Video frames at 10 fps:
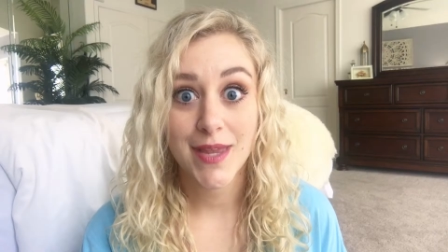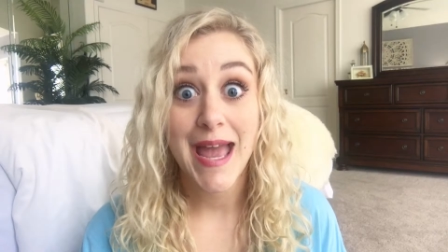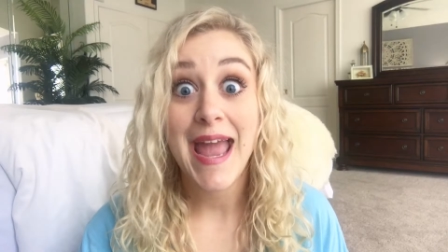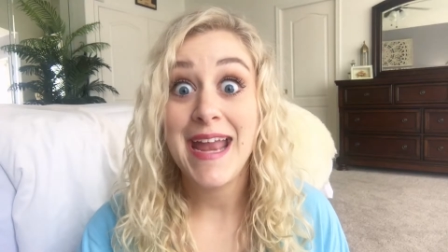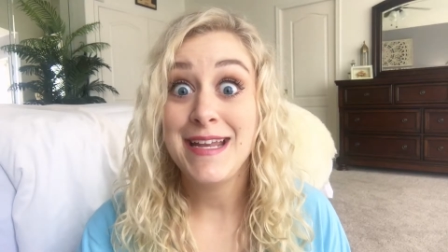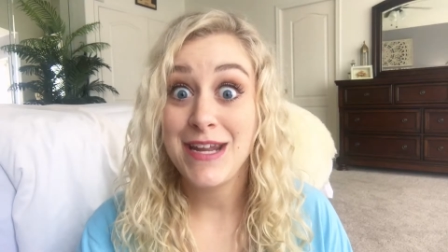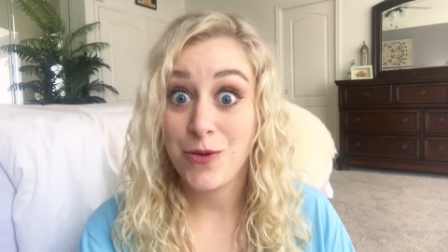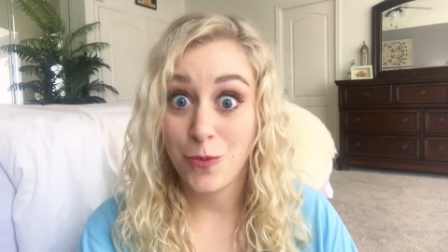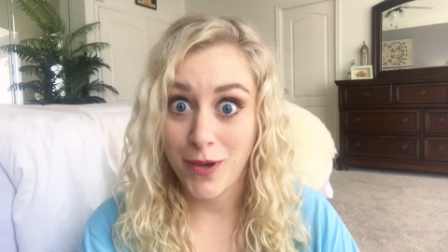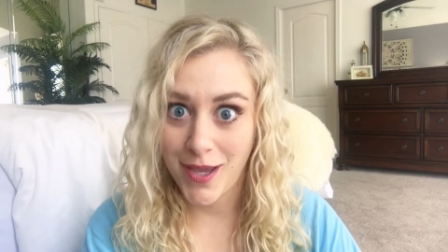
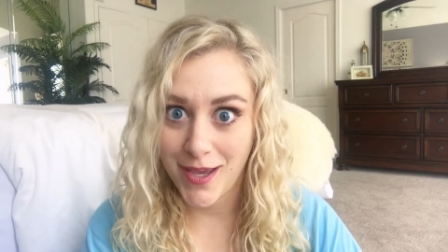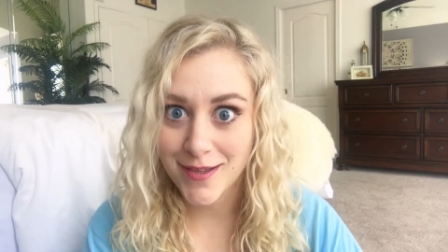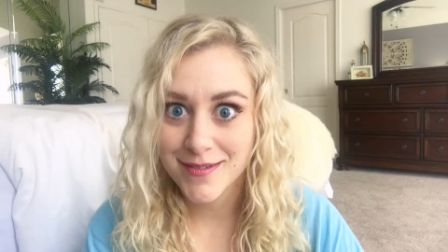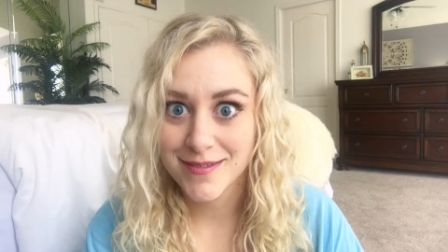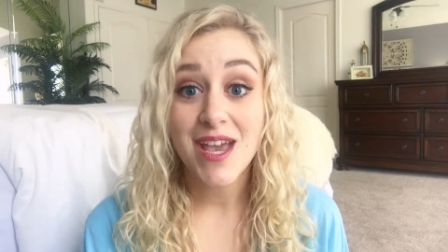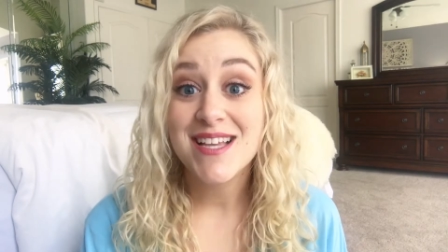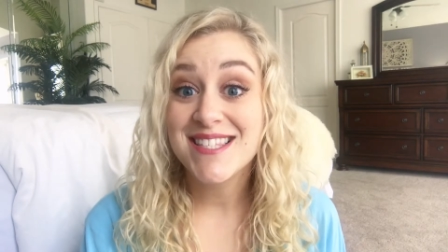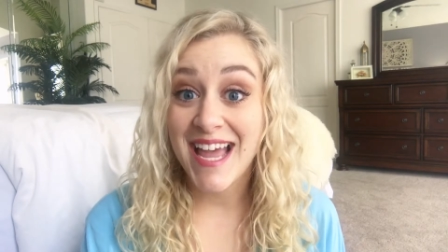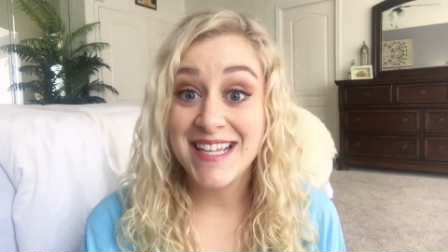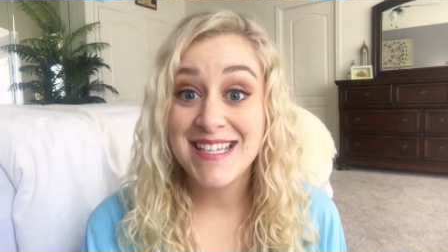Anyway, a
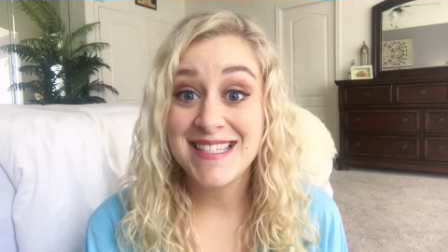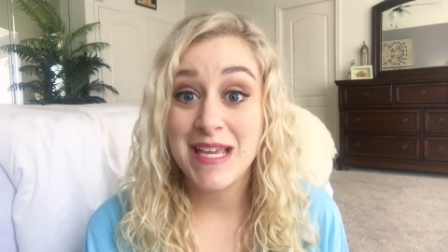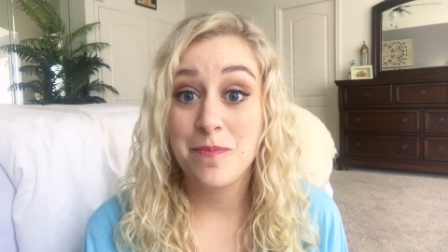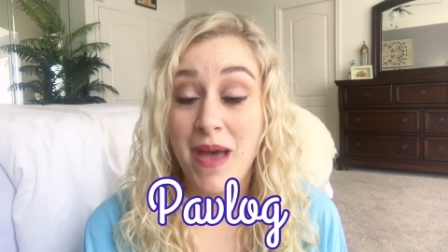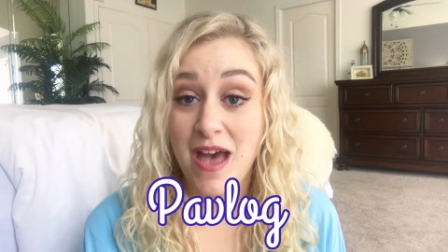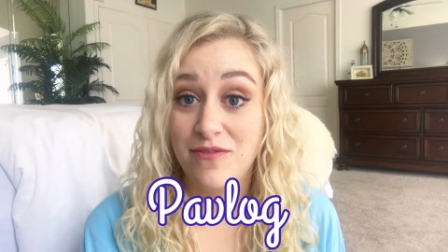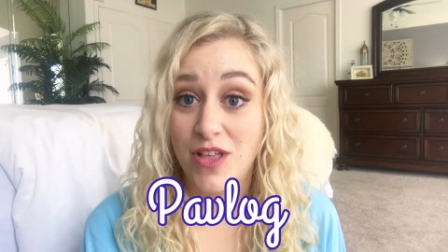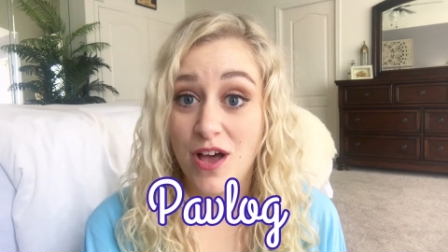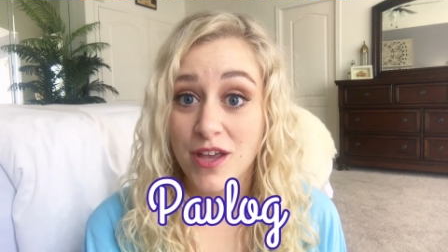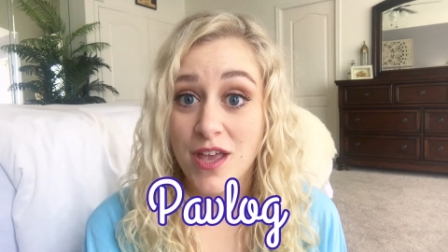scientist named Pavlov,